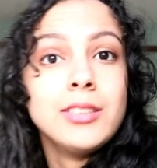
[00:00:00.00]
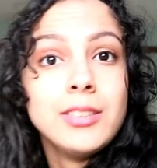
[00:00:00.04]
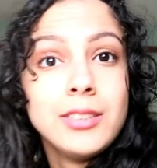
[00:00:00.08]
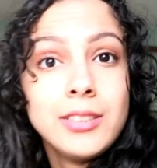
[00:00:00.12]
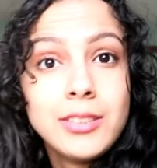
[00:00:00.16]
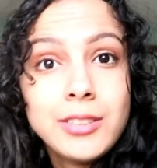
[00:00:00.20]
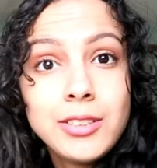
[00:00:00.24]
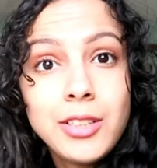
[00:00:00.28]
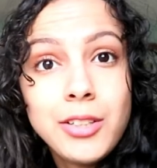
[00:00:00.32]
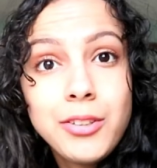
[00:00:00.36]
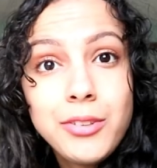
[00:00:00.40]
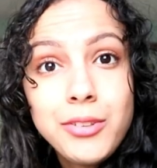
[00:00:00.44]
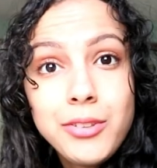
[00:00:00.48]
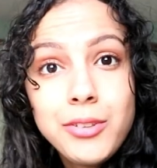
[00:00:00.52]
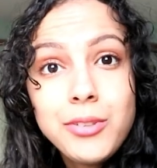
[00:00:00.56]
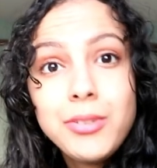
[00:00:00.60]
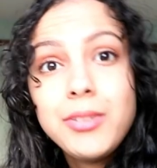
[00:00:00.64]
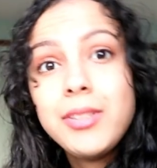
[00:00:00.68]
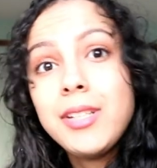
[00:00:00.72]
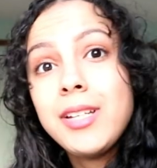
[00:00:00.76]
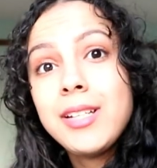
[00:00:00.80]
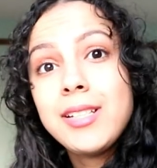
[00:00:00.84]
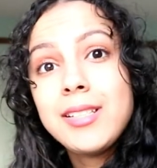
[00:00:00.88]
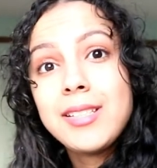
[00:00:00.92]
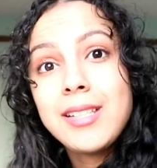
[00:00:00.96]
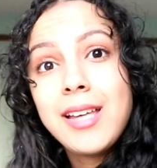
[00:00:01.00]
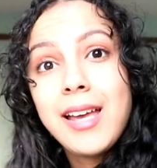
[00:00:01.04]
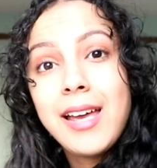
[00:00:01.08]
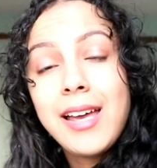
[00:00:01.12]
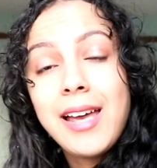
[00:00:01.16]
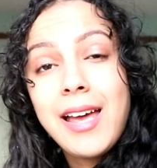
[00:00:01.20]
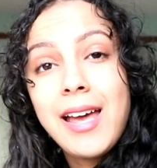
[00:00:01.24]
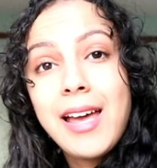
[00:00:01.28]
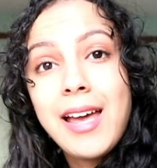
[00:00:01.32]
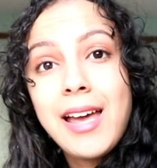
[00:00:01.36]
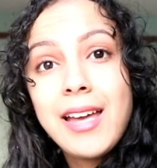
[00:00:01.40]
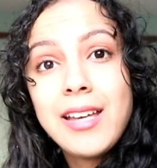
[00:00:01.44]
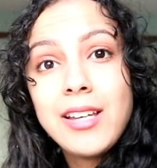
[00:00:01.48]
so two things
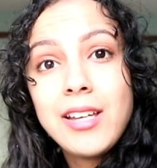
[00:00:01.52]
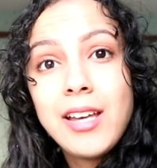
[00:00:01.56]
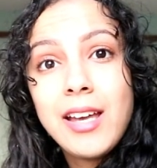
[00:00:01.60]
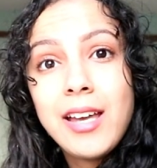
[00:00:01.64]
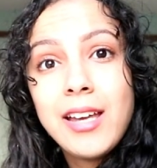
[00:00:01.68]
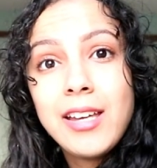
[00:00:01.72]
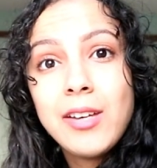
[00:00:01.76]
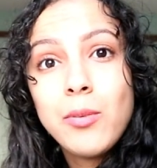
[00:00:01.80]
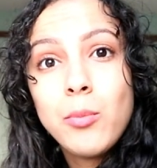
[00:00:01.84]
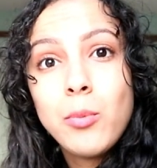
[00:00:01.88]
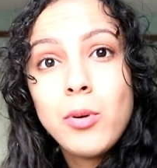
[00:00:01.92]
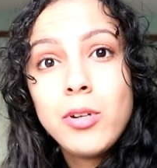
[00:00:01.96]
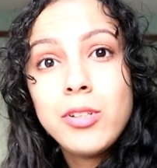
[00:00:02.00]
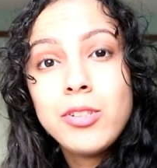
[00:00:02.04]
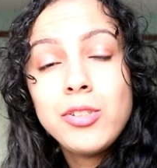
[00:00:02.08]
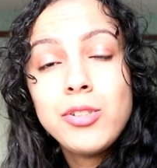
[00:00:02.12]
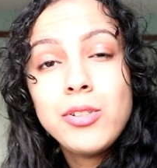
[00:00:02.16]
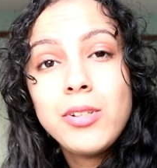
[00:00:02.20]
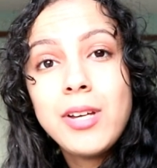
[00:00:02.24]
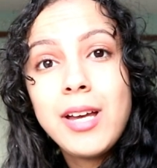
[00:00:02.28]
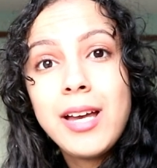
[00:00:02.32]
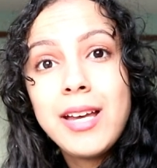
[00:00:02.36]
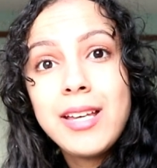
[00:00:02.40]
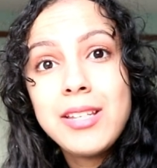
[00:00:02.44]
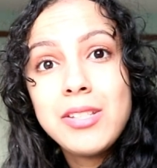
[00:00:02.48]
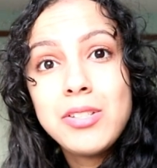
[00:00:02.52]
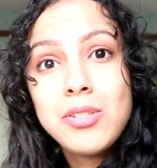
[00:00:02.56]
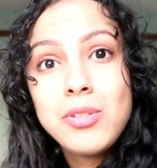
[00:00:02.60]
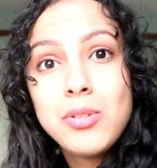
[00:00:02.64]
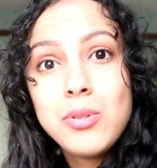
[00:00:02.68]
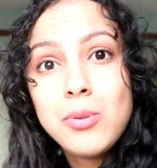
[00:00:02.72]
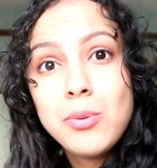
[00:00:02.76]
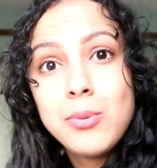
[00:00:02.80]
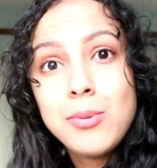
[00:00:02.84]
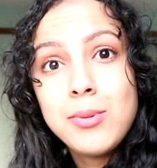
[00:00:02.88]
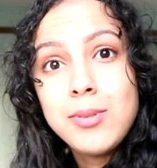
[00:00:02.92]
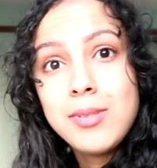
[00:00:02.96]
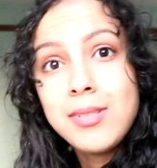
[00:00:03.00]
I want you guys
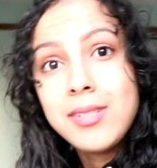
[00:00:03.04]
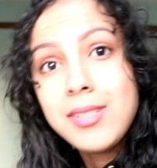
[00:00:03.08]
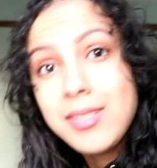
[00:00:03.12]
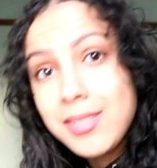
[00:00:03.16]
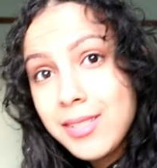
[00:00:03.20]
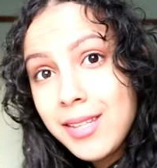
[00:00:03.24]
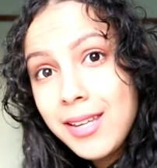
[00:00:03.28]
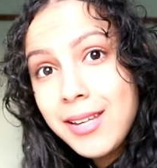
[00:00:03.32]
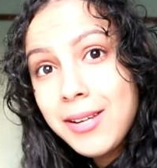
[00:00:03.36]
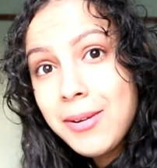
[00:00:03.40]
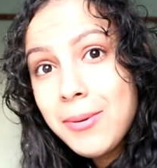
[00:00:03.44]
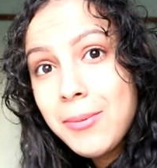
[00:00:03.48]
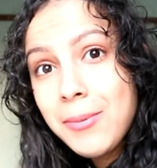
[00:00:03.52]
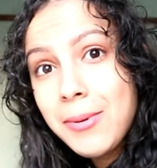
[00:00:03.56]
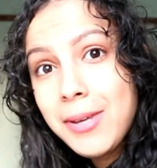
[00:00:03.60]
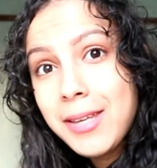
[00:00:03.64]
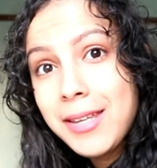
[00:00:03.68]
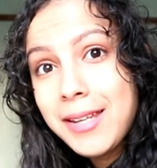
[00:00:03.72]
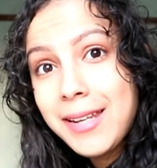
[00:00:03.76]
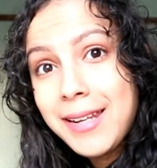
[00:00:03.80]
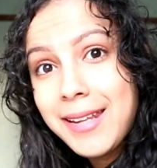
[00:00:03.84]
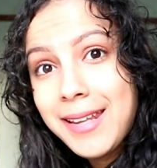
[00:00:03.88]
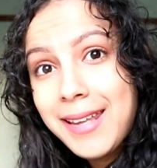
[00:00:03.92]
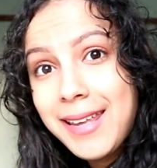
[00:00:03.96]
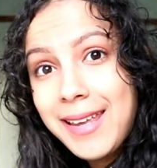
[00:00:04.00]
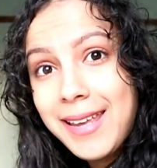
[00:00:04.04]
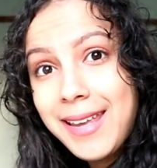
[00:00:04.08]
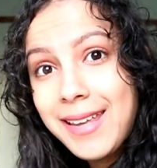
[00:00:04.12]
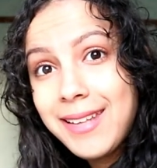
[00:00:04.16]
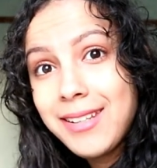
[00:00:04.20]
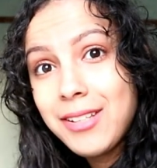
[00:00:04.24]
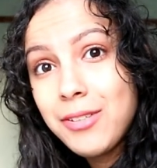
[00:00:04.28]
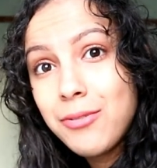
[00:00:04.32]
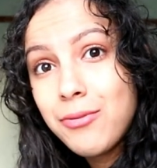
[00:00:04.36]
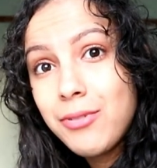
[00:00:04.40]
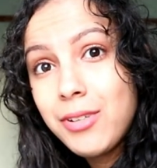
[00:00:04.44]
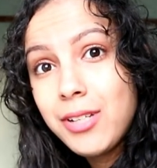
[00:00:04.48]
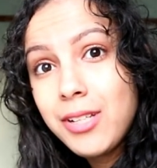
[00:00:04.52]
to stick with in
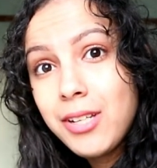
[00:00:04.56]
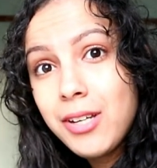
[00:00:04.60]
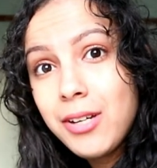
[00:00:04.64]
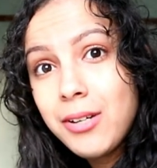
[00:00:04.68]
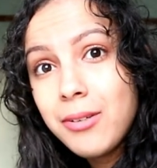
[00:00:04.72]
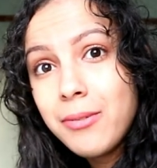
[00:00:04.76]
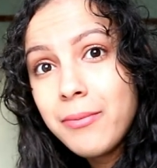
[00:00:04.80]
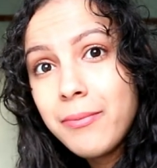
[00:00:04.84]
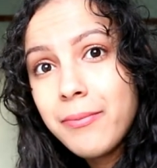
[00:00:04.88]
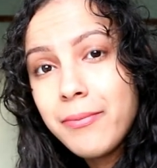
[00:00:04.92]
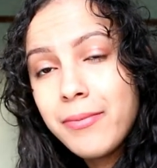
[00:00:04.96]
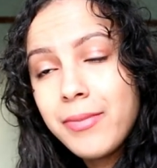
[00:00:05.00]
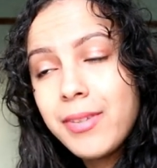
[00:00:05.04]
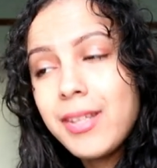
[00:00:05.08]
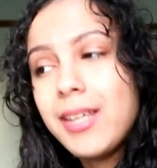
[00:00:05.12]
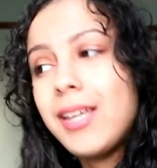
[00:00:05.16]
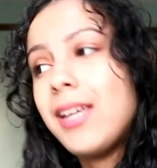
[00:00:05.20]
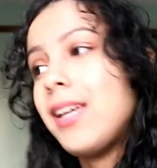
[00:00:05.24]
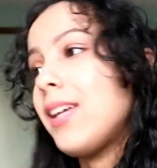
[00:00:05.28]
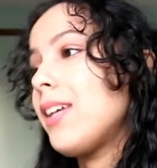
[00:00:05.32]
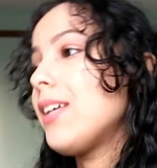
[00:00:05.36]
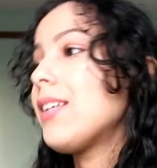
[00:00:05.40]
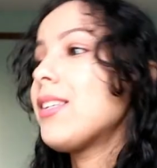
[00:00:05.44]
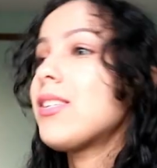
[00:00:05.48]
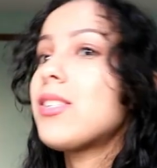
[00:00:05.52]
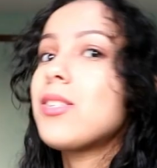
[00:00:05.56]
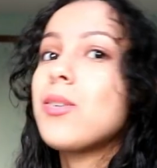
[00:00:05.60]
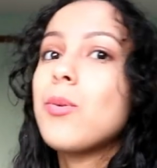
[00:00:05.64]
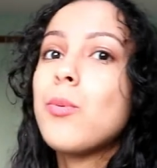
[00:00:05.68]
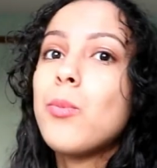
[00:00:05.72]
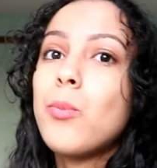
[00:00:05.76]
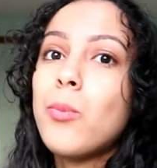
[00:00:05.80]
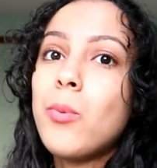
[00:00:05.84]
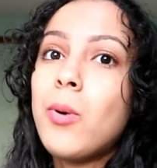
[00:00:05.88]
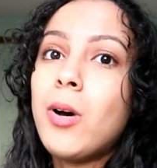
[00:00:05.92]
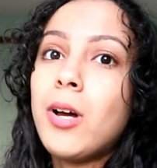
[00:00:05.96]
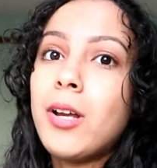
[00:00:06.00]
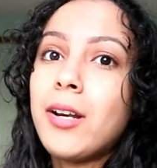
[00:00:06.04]
the video is
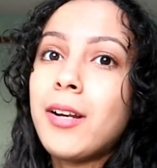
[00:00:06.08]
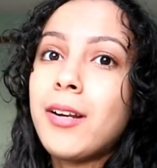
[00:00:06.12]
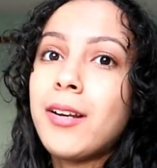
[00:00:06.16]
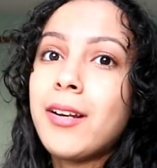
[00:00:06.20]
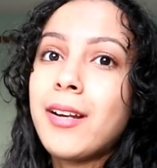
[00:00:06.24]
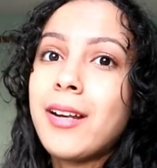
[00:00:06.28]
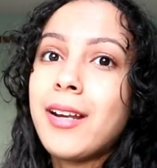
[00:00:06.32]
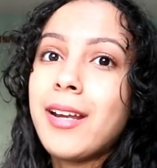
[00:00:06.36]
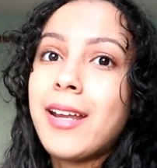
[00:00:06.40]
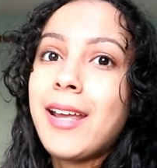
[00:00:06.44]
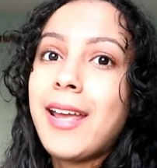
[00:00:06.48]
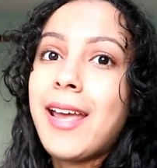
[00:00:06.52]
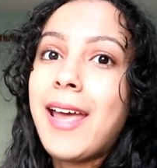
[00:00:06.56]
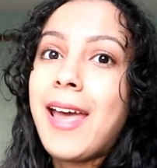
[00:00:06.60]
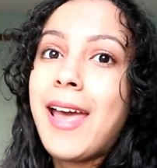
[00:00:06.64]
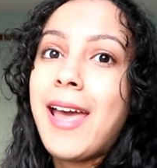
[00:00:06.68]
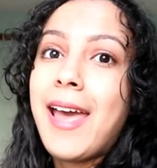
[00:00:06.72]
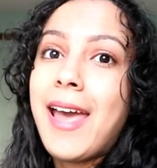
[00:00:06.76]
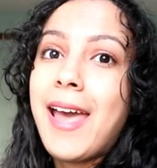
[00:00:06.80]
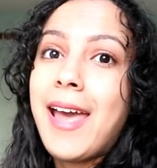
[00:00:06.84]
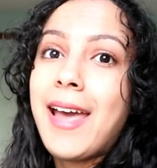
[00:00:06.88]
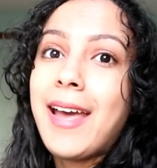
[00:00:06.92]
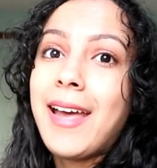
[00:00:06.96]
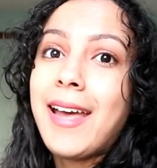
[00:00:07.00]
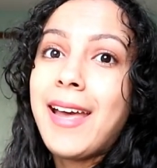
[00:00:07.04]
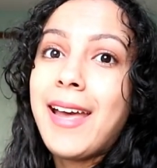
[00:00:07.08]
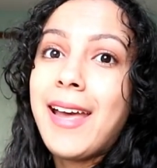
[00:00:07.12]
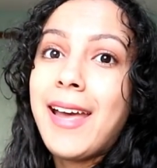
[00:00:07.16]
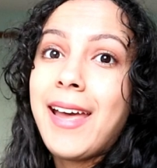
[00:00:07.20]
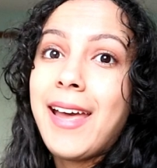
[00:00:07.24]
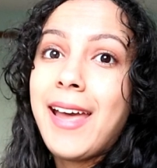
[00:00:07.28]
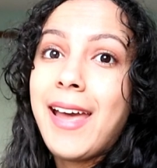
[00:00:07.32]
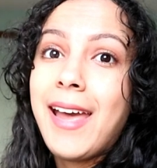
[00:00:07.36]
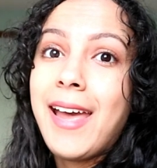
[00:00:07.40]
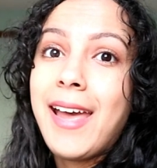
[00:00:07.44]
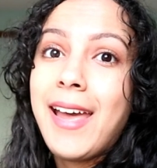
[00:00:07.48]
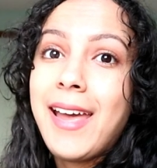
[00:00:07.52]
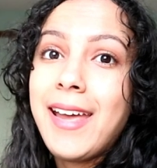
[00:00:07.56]
one,
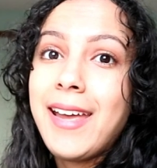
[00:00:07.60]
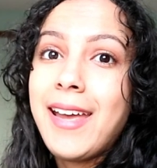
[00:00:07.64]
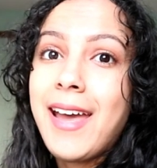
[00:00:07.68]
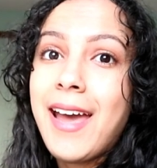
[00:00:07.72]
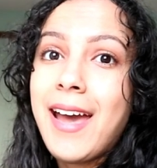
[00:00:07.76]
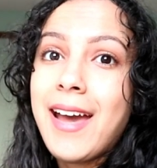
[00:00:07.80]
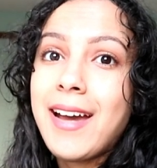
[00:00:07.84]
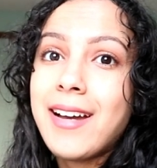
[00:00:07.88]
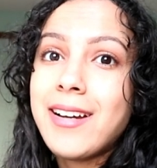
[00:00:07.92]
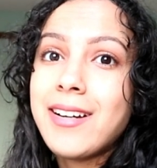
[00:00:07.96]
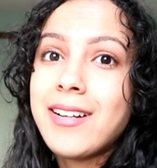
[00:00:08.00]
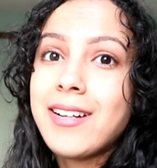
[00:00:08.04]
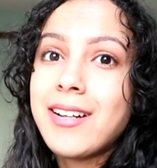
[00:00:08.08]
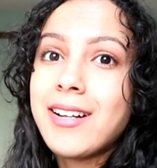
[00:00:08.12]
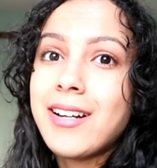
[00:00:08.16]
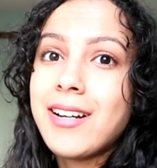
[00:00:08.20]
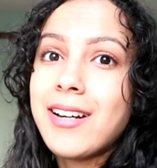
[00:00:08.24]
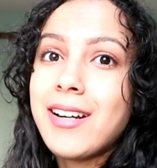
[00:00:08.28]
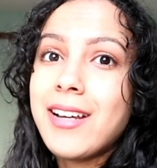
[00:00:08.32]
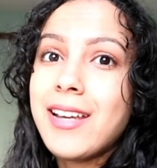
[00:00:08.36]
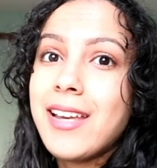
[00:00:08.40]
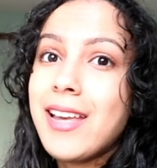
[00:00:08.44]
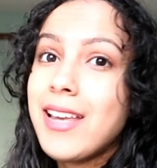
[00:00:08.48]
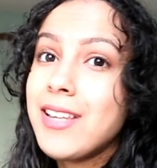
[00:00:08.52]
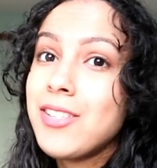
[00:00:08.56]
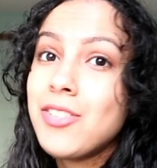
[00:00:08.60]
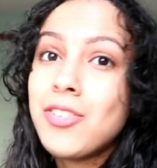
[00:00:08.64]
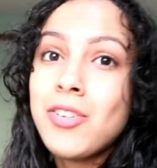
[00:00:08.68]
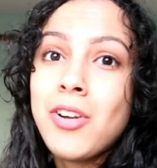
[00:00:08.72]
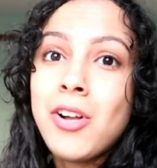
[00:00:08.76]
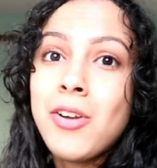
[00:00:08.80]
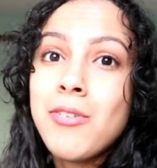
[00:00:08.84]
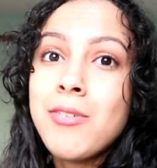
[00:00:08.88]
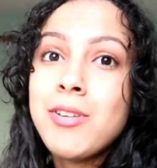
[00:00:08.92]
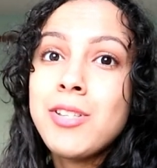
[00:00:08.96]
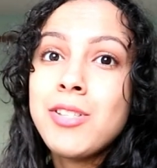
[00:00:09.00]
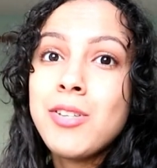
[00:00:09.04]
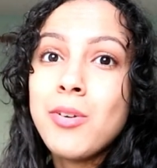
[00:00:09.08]
a hacker isn't
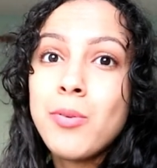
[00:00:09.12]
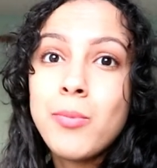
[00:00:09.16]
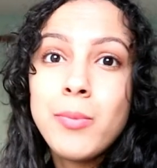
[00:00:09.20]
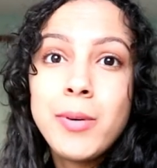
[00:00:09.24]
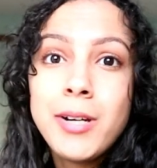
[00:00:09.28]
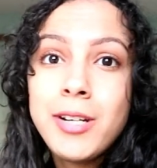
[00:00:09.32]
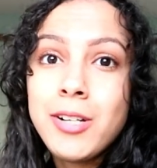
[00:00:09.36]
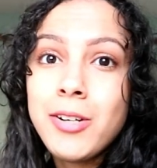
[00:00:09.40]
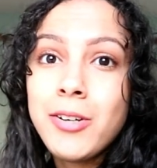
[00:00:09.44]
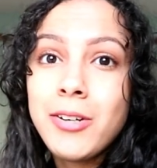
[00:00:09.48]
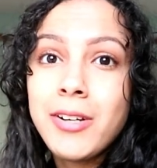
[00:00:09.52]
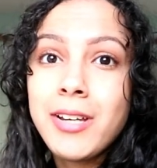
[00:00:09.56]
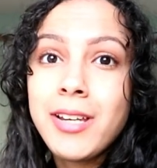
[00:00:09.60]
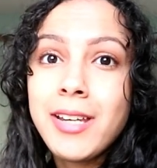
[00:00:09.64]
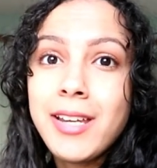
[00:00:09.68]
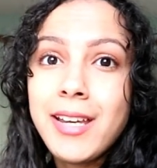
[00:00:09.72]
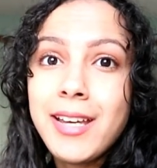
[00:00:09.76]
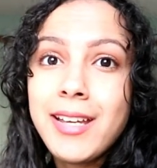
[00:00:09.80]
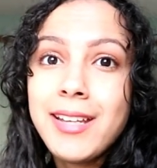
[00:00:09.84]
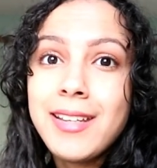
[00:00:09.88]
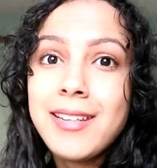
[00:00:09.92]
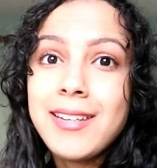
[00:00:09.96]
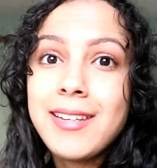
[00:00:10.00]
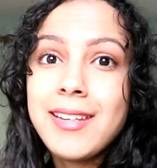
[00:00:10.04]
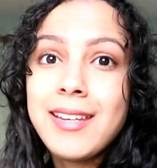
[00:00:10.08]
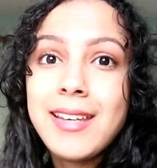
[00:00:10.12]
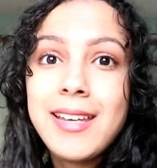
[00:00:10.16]
always the weird looking kid.